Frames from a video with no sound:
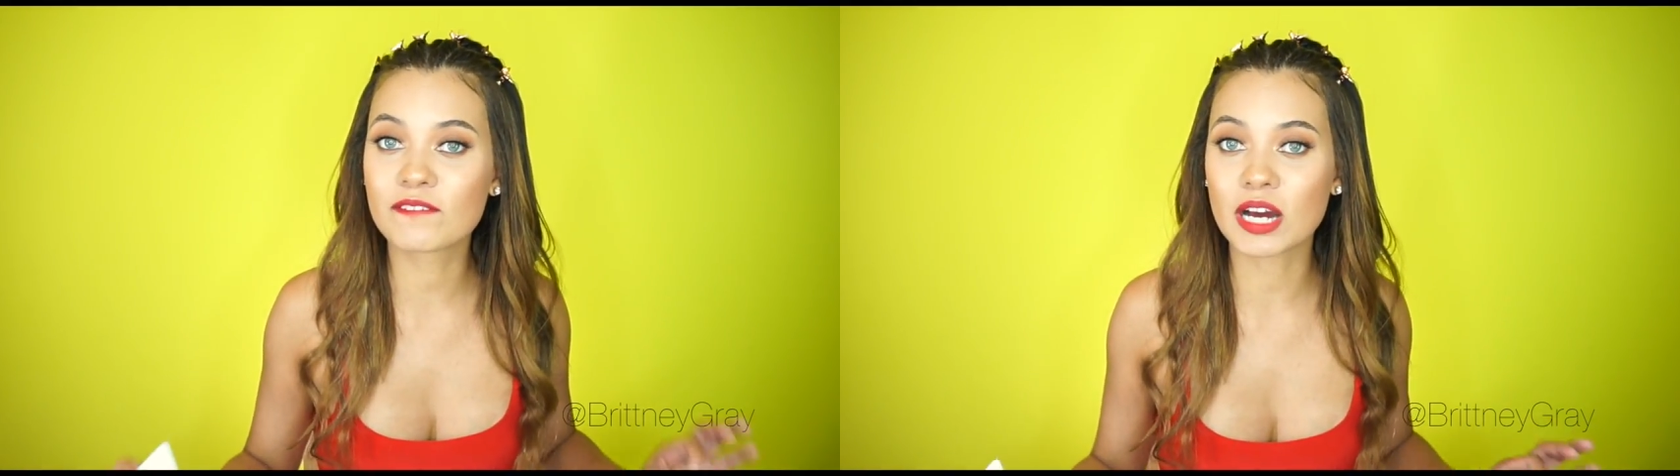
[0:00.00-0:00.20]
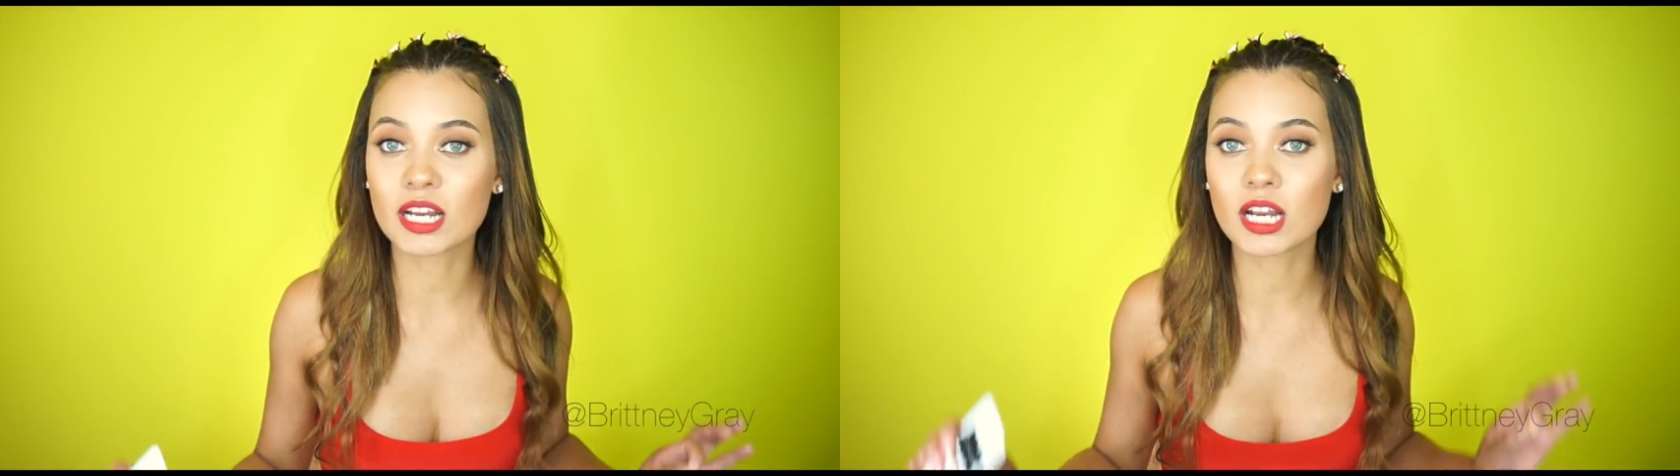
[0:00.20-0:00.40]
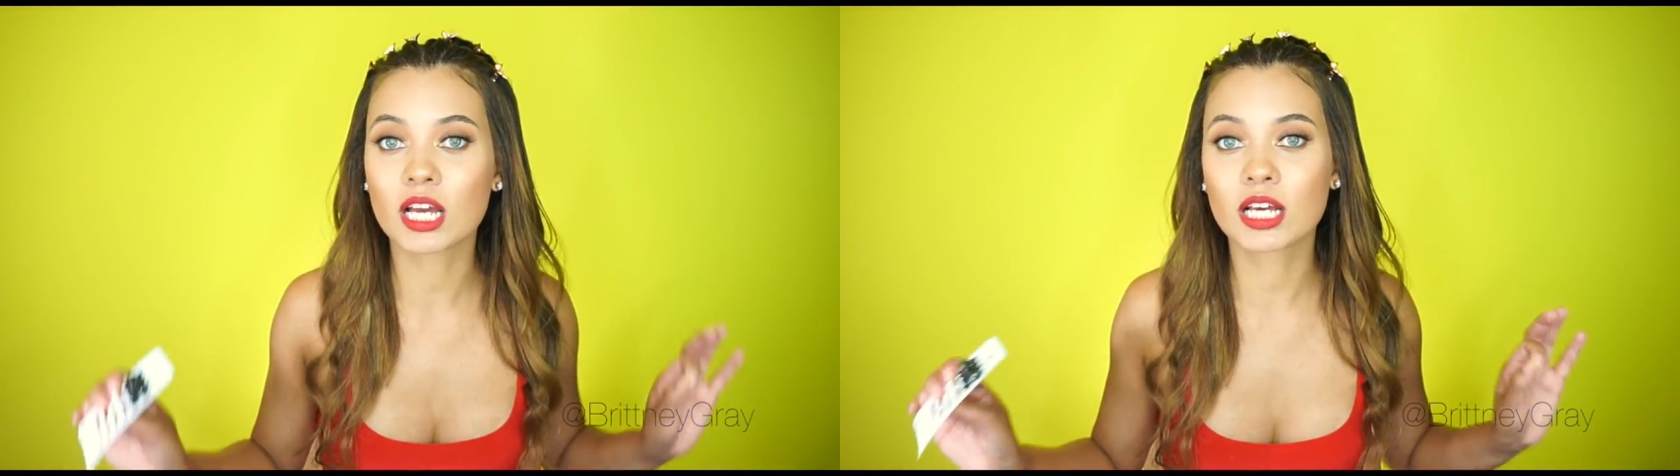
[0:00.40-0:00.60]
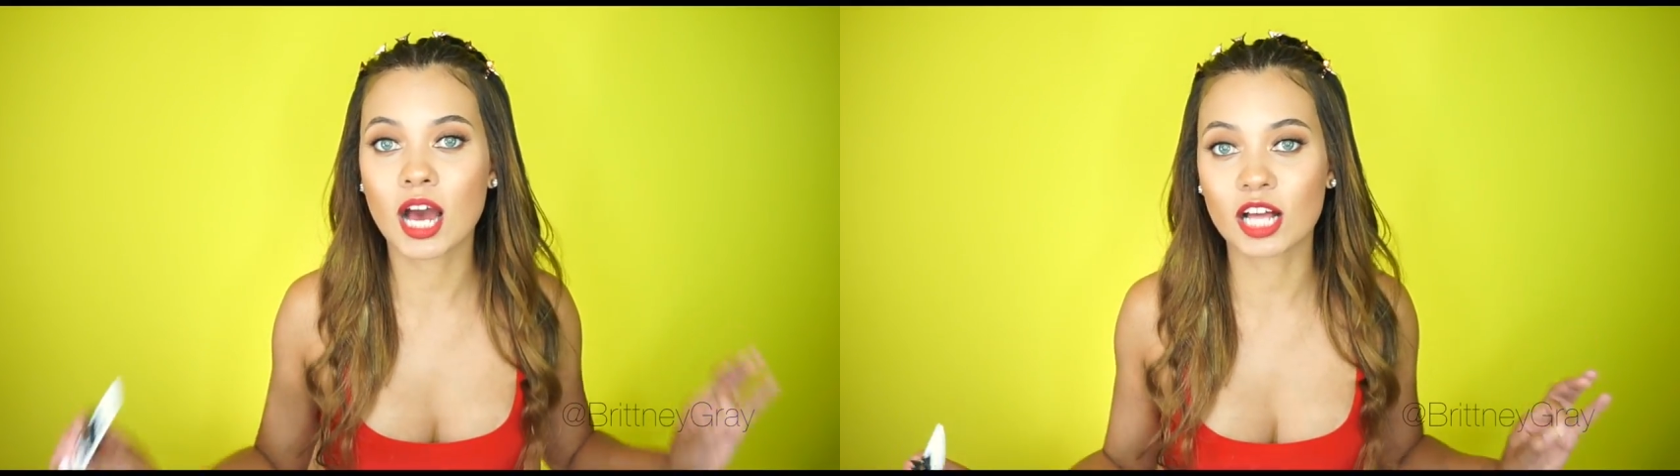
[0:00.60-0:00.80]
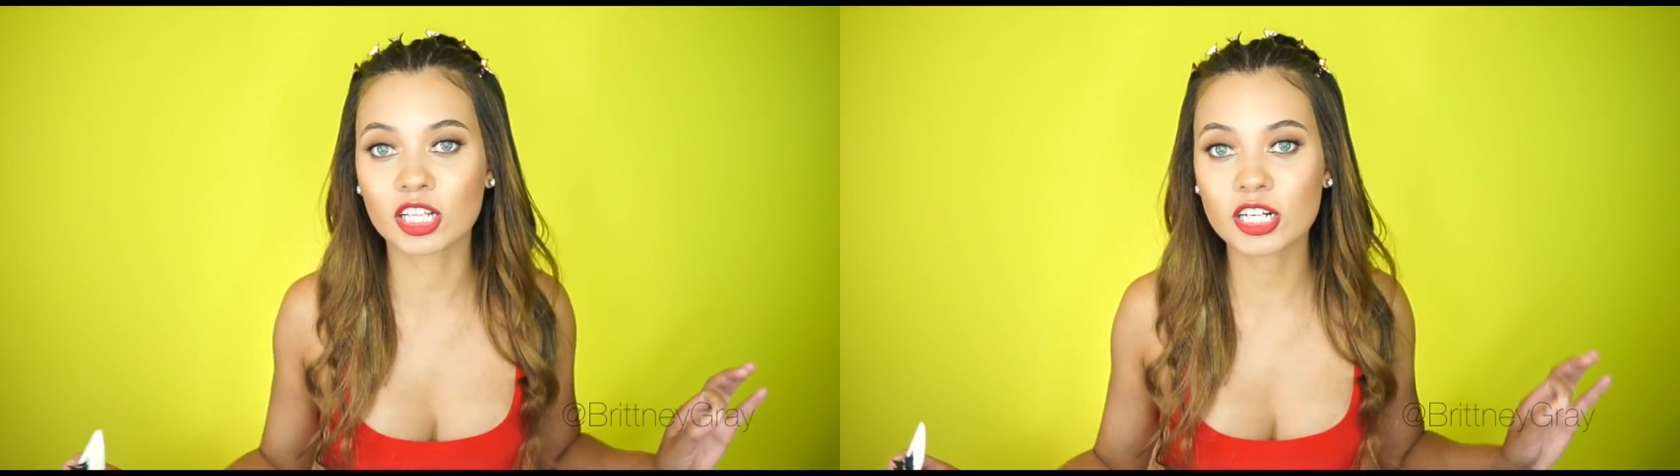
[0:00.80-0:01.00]
fun
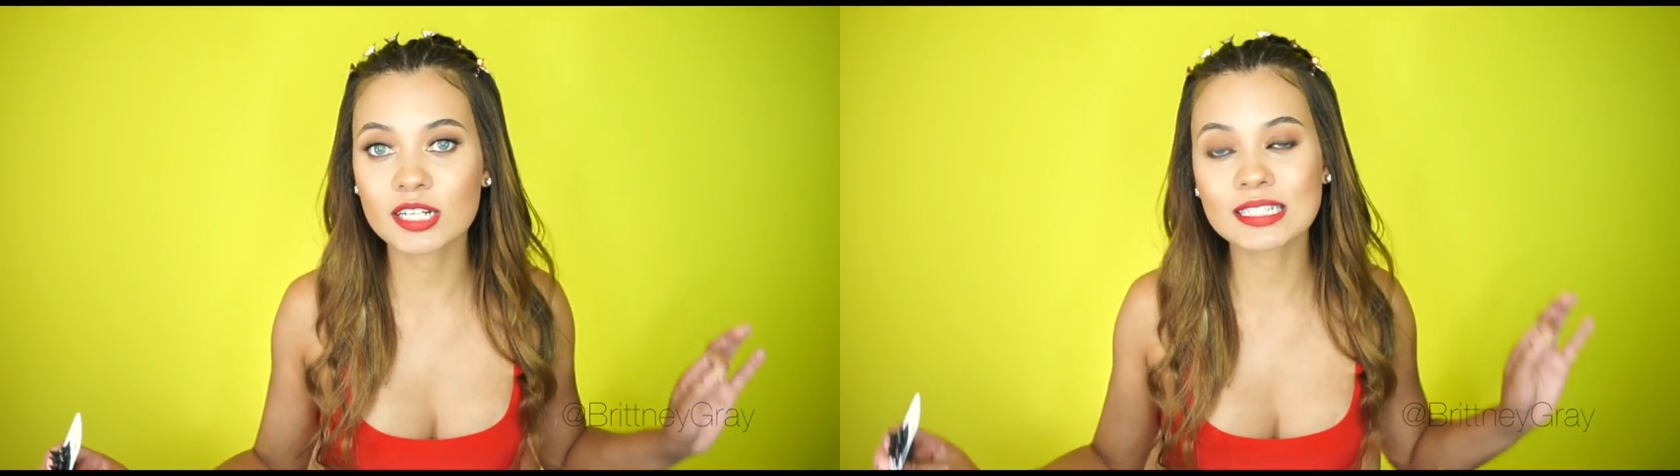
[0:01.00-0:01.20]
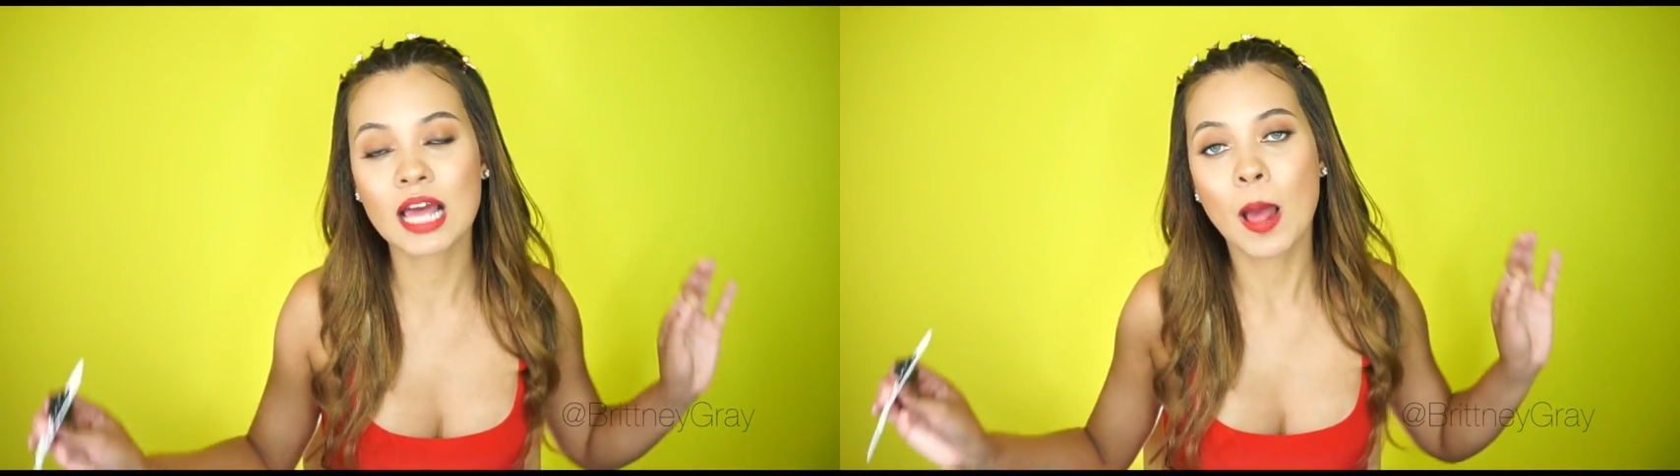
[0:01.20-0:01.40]
colors,